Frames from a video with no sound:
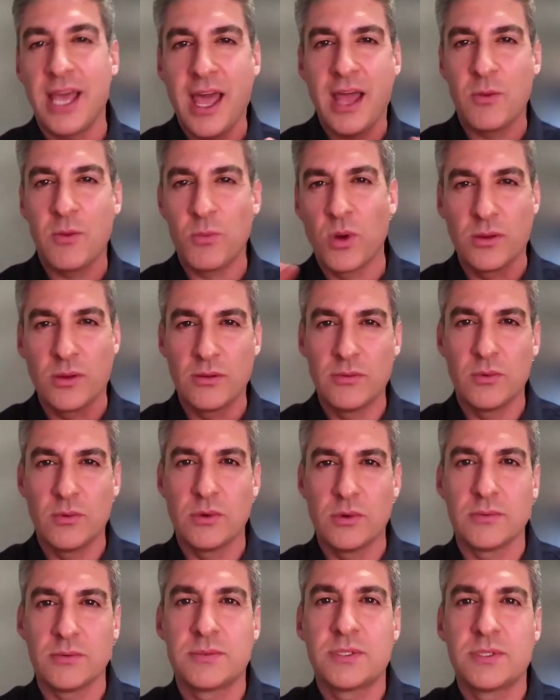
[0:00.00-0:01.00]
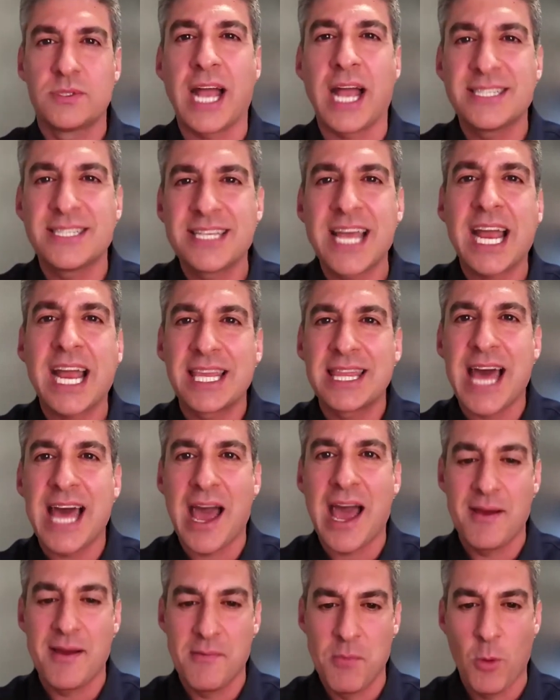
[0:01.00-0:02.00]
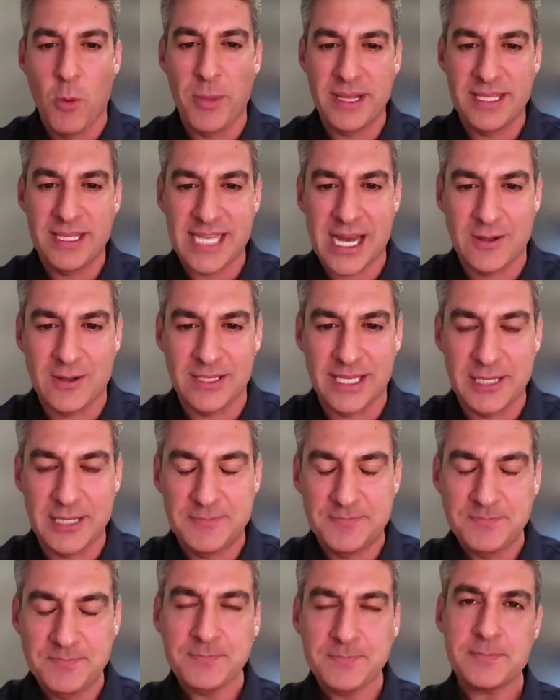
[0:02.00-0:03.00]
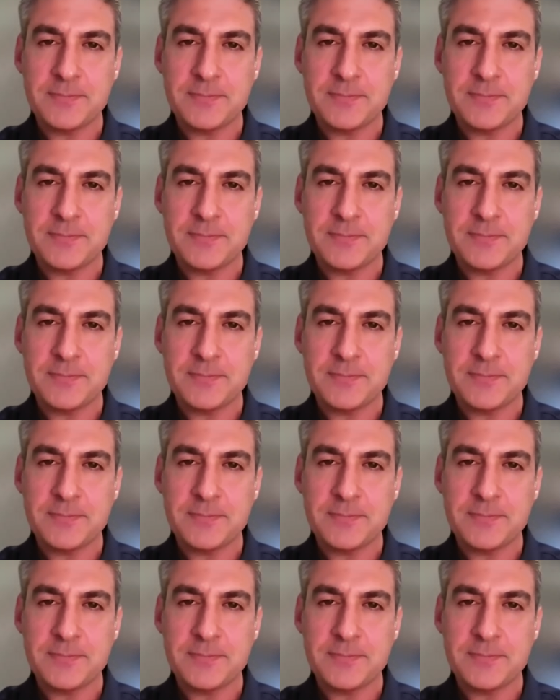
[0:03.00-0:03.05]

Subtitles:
And we'll dissect that momentarily.